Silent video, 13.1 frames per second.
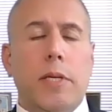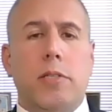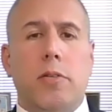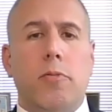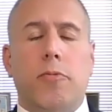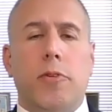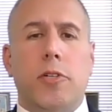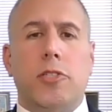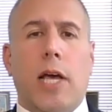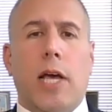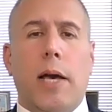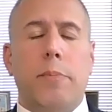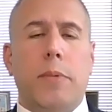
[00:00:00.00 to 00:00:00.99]
someone for a
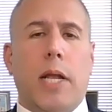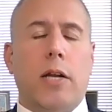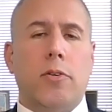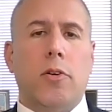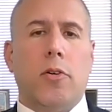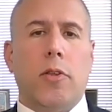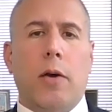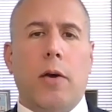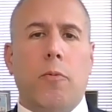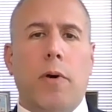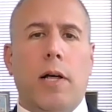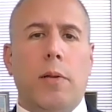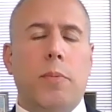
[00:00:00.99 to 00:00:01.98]
job that I don't know that
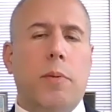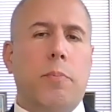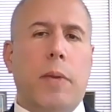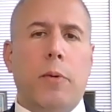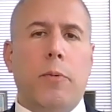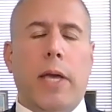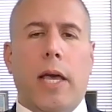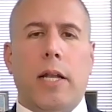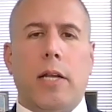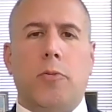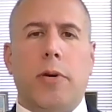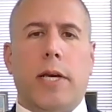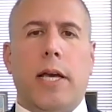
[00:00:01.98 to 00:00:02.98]
well, but maybe we had a
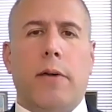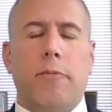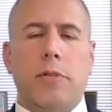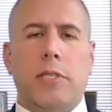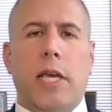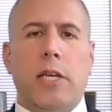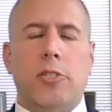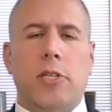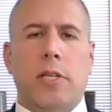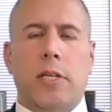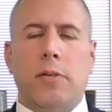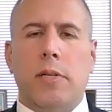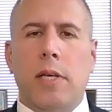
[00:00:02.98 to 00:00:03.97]
quick
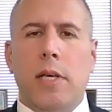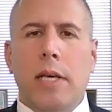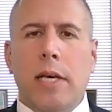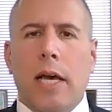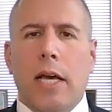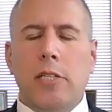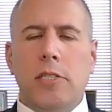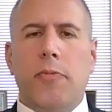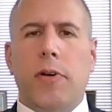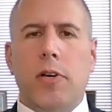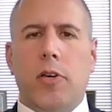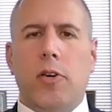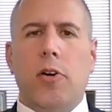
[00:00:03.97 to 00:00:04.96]
conversation and it just
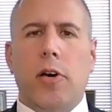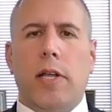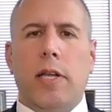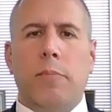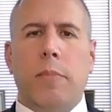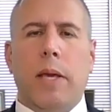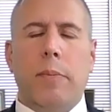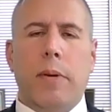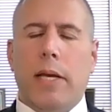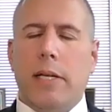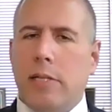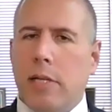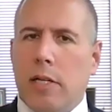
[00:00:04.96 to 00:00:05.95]
felt good, and maybe
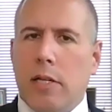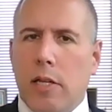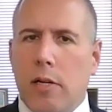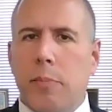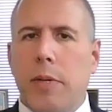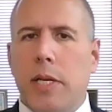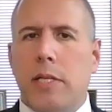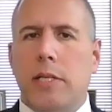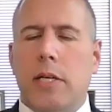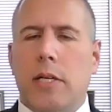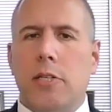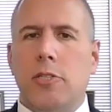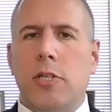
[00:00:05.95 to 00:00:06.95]
I'd done a little bit of
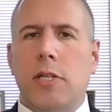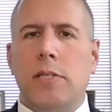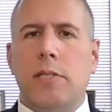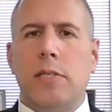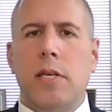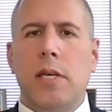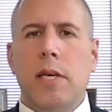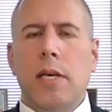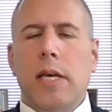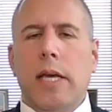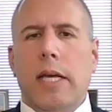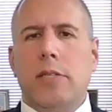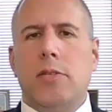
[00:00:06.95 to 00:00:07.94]
diligence.
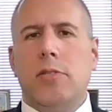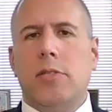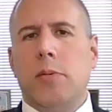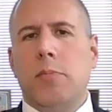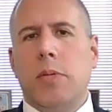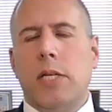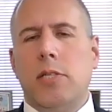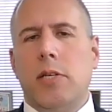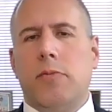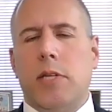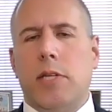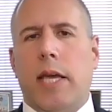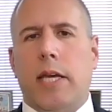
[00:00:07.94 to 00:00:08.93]
And so sometimes you have
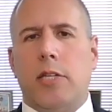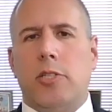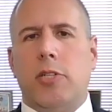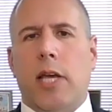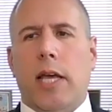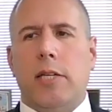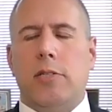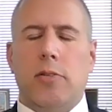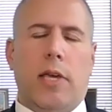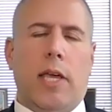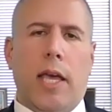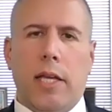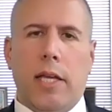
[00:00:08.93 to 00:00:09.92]
to take a chance. You
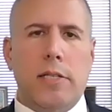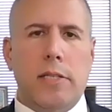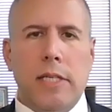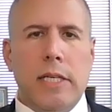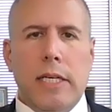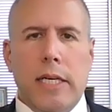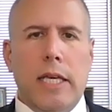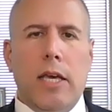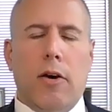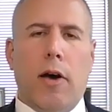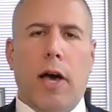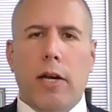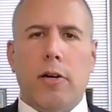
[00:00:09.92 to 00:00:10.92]
can't
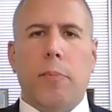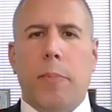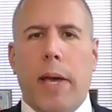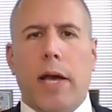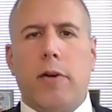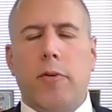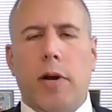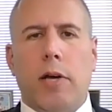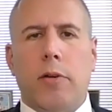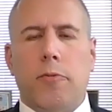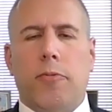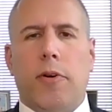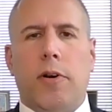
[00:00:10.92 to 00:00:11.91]
hire a
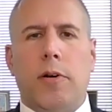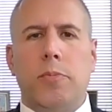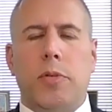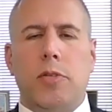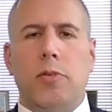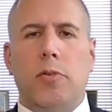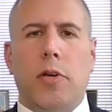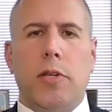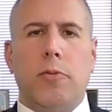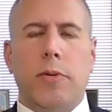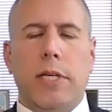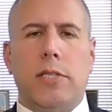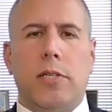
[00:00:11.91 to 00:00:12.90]
background firm to do all the
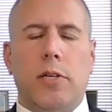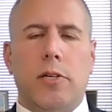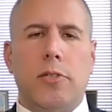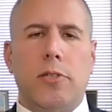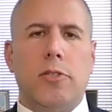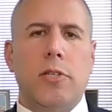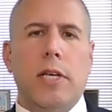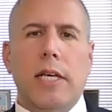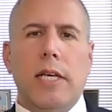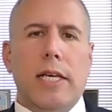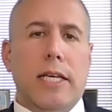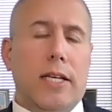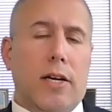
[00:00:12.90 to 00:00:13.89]
research.
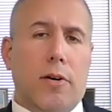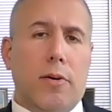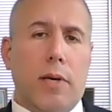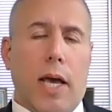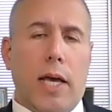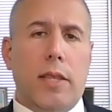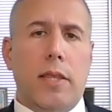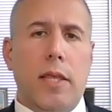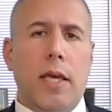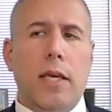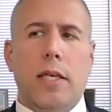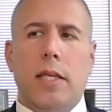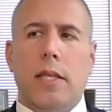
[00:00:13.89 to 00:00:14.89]
I
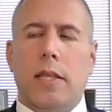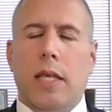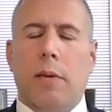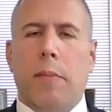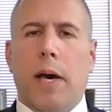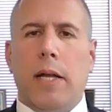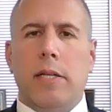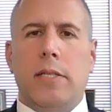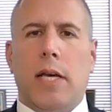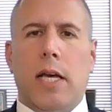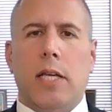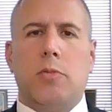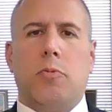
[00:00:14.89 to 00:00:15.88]
think the amount of
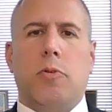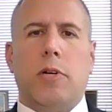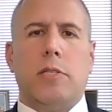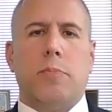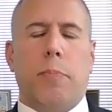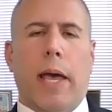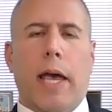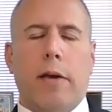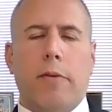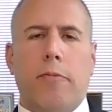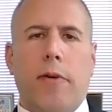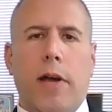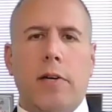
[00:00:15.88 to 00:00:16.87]
times where it's
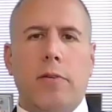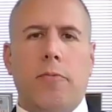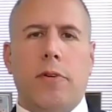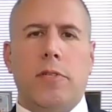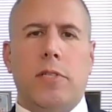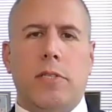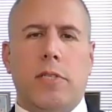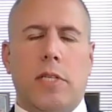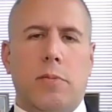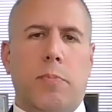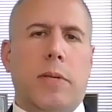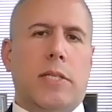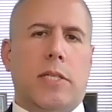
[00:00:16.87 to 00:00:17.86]
backfired versus
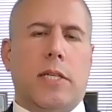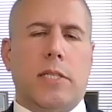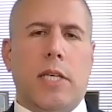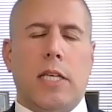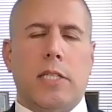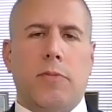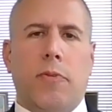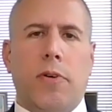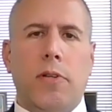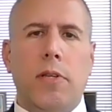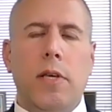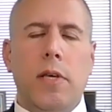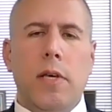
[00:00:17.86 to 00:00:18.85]
it's been
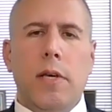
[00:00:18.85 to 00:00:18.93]
successful,